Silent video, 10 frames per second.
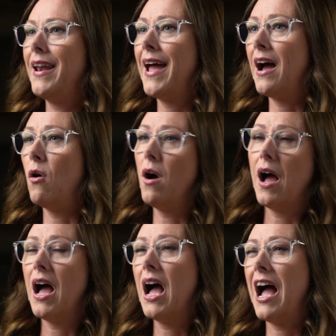Now,
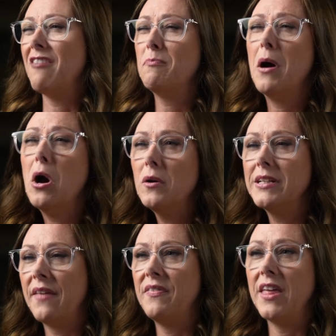I've poked
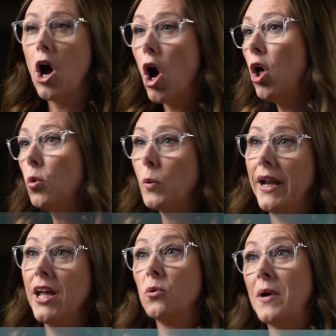at the
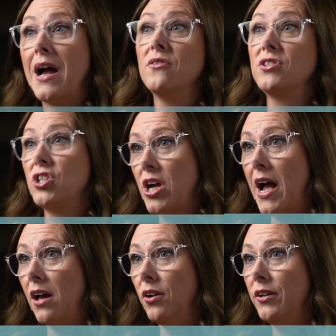already aroused
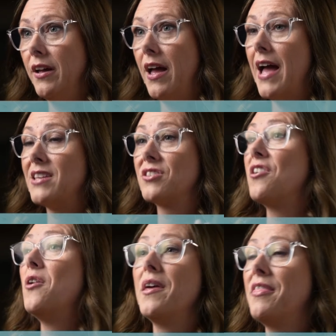child as
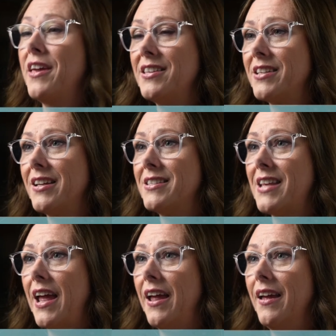though I think he's going to
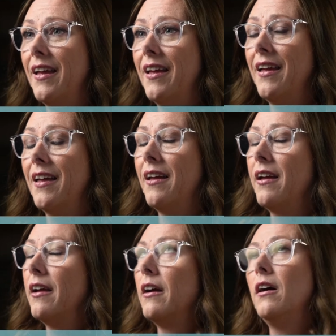say,
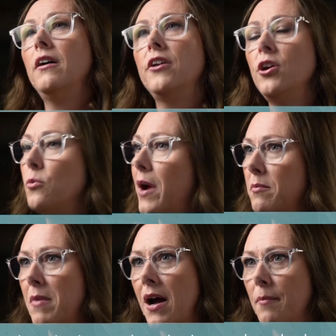"You're
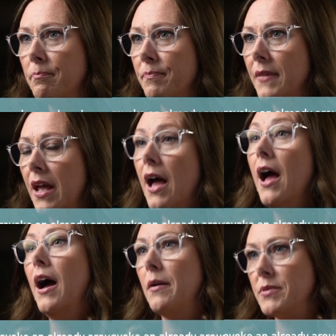right, Mom.
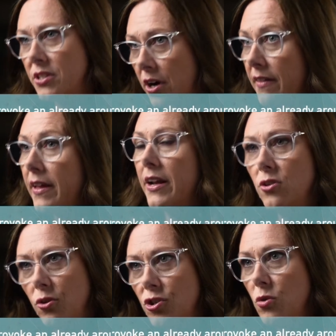I'm sorry that I
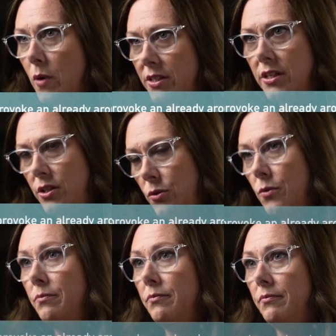told you what to do."